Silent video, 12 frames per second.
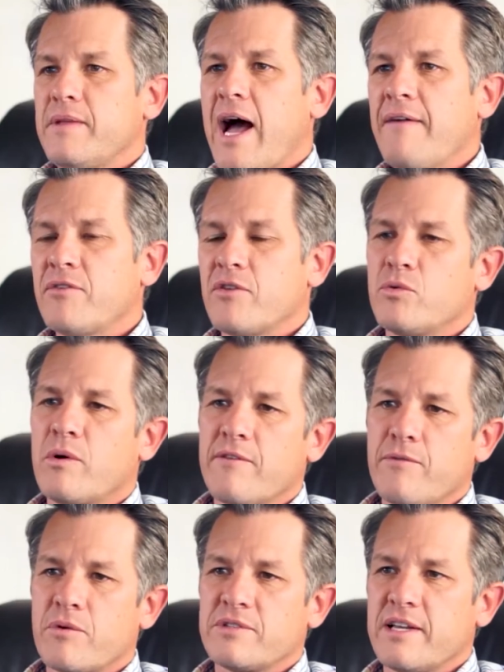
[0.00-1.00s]
After the
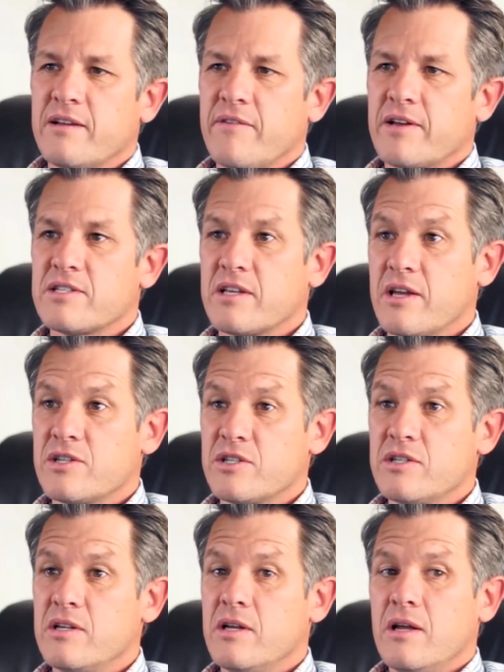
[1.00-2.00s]
2014
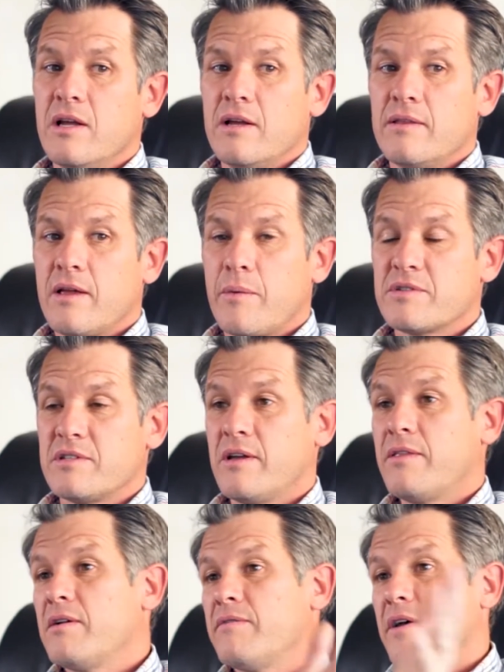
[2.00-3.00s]
investigation, there was
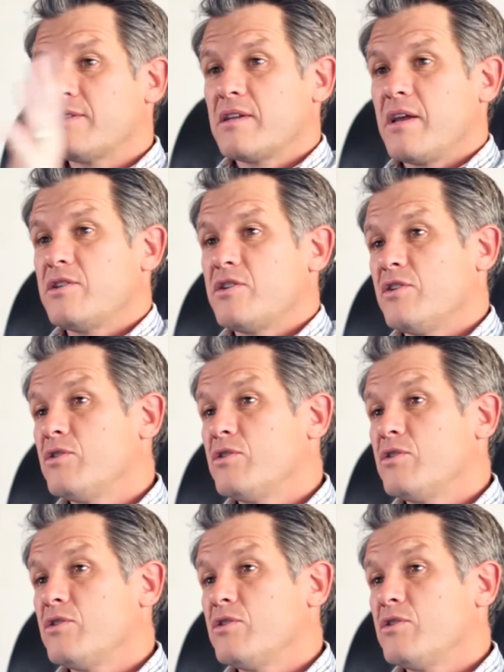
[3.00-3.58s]
another investigation in